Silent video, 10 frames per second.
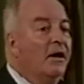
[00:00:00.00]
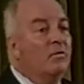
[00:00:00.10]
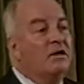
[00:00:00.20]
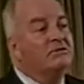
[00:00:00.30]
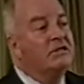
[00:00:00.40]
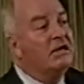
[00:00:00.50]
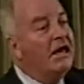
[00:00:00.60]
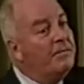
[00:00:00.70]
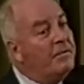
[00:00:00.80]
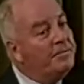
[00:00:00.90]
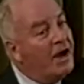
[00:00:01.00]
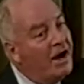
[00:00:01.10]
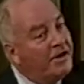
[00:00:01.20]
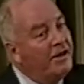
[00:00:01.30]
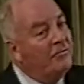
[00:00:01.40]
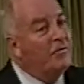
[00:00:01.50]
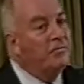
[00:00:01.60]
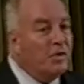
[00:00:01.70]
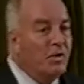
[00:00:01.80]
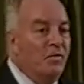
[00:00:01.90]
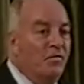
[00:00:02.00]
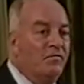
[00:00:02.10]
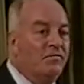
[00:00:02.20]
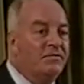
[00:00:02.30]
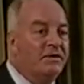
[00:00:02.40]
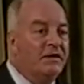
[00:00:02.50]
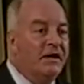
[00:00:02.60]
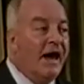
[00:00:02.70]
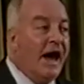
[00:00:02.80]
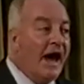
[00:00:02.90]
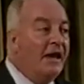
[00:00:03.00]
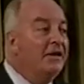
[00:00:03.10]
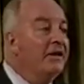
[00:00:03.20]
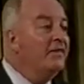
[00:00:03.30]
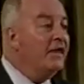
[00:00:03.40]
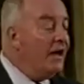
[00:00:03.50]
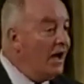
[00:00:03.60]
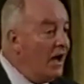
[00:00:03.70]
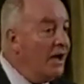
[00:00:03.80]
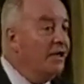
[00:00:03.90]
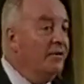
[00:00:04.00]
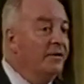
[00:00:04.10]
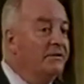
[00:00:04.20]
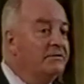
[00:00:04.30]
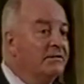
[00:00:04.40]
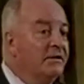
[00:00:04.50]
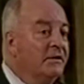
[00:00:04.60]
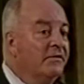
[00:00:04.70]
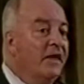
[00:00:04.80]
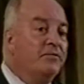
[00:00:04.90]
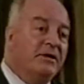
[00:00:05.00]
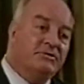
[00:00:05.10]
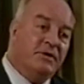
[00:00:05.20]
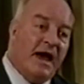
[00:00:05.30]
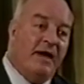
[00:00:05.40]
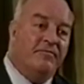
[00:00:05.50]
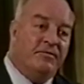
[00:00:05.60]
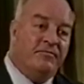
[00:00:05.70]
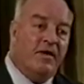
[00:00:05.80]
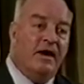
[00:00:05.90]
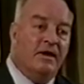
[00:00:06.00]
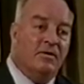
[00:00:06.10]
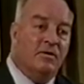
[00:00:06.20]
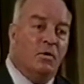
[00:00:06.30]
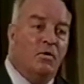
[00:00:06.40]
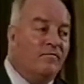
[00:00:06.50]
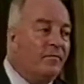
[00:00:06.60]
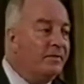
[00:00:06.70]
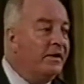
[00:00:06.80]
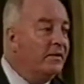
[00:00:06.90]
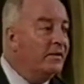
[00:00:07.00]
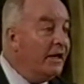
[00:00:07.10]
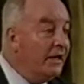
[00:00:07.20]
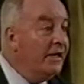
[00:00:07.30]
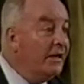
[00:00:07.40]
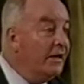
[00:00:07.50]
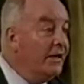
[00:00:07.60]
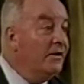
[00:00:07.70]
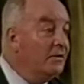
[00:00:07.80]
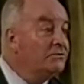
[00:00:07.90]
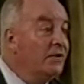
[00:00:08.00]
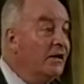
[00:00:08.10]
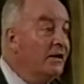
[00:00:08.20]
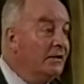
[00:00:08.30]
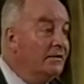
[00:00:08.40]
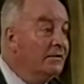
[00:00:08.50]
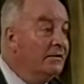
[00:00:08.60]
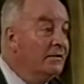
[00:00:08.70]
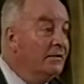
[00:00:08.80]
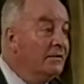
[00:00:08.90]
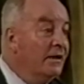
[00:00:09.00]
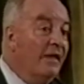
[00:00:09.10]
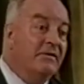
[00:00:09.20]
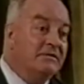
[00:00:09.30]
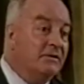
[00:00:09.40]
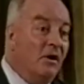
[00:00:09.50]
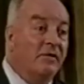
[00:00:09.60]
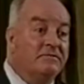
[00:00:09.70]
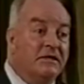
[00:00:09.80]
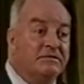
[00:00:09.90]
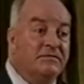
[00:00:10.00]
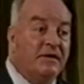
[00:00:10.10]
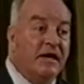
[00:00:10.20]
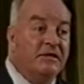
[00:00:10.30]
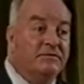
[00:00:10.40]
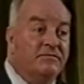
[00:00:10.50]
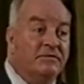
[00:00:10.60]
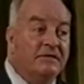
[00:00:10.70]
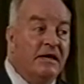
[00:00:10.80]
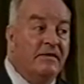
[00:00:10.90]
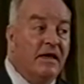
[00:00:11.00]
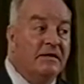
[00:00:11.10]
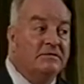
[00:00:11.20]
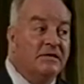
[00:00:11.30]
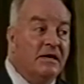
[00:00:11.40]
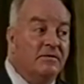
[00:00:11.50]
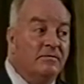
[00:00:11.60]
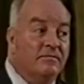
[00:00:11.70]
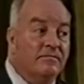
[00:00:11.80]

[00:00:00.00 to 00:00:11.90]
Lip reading: which the Labour Party removed under the argument that we should have the final court of appeal here in Australia. And there's a lot of justification for saying that is so.